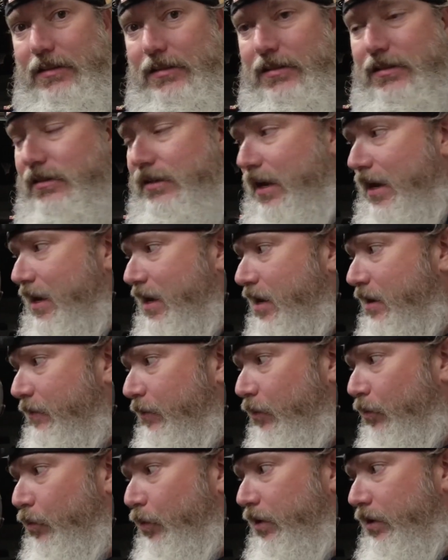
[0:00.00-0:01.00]
the
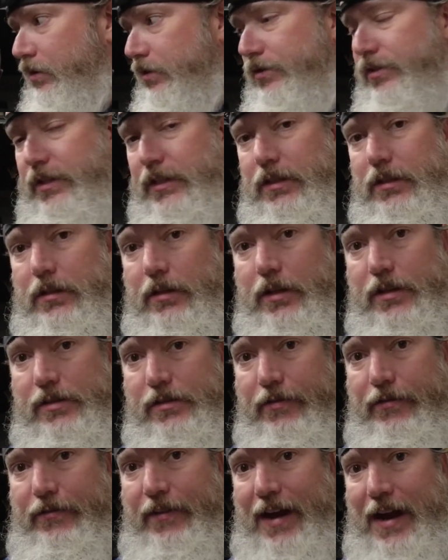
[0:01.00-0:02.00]
same wheel seal as
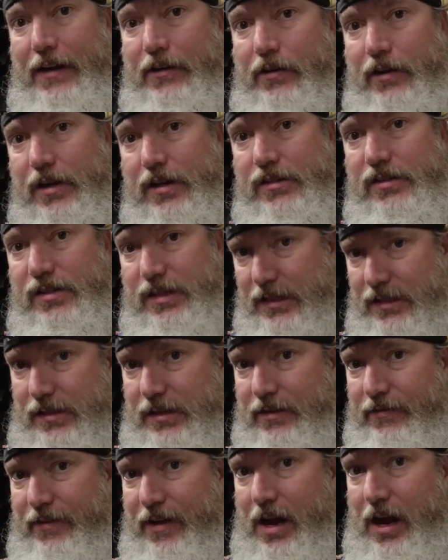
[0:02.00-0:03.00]
a factory
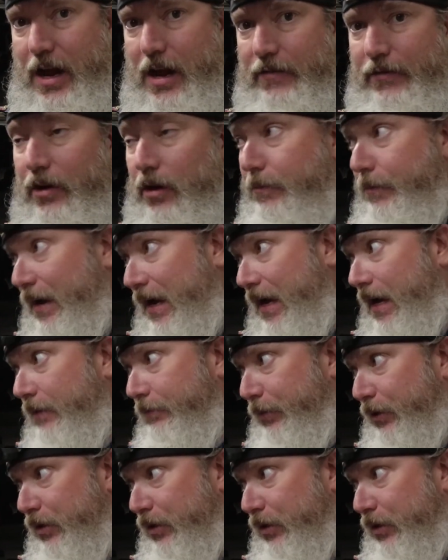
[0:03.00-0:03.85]
sixty-five on my